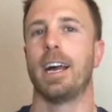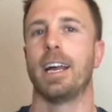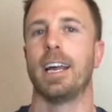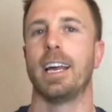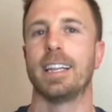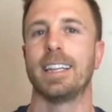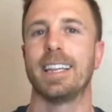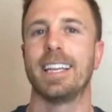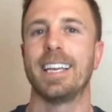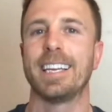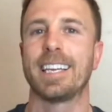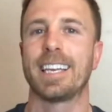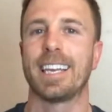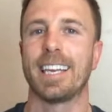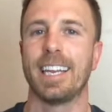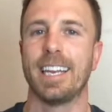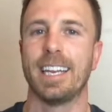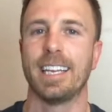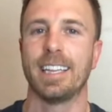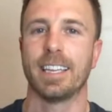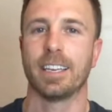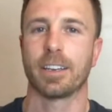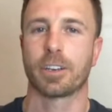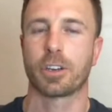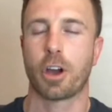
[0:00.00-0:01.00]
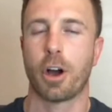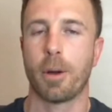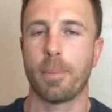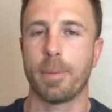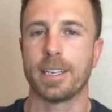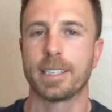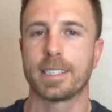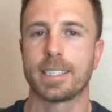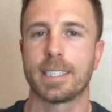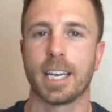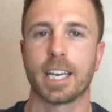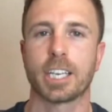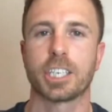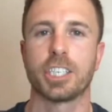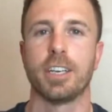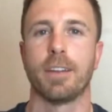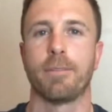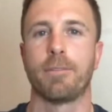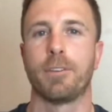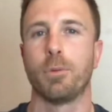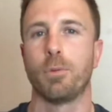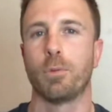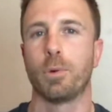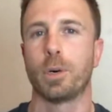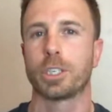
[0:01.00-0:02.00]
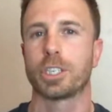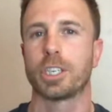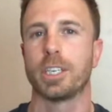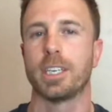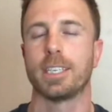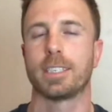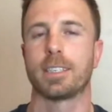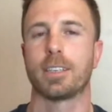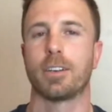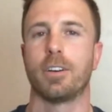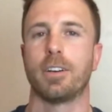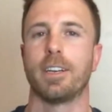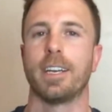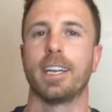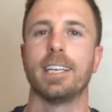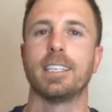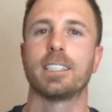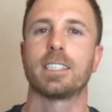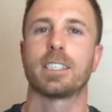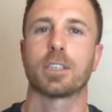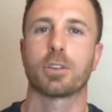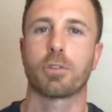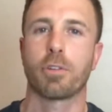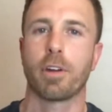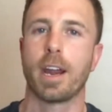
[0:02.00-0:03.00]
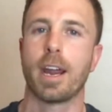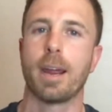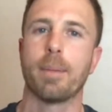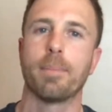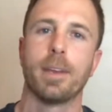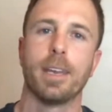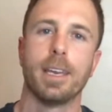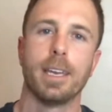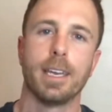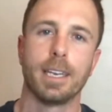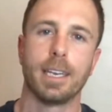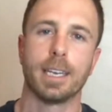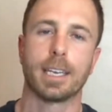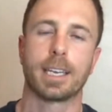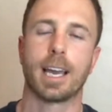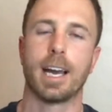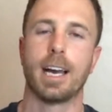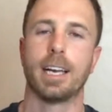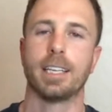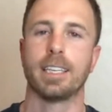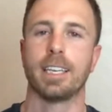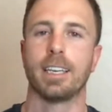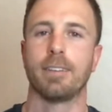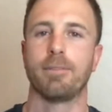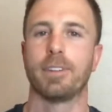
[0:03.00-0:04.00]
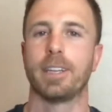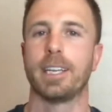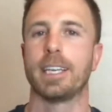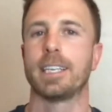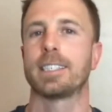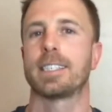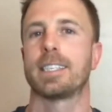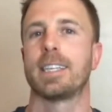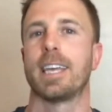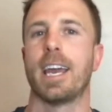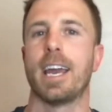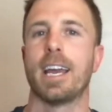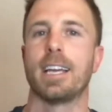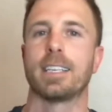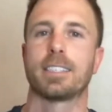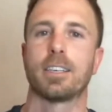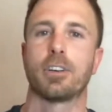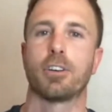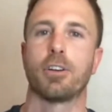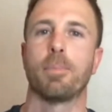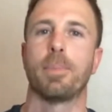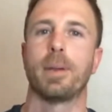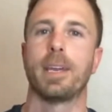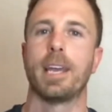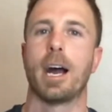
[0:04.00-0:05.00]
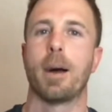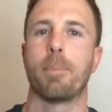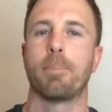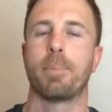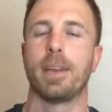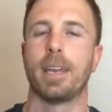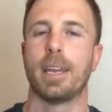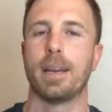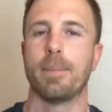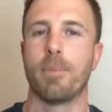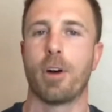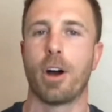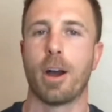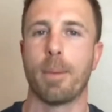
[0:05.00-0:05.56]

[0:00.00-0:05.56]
link in the comment section. If you're watching this on Instagram, you can't leave links there, so it'll be up in my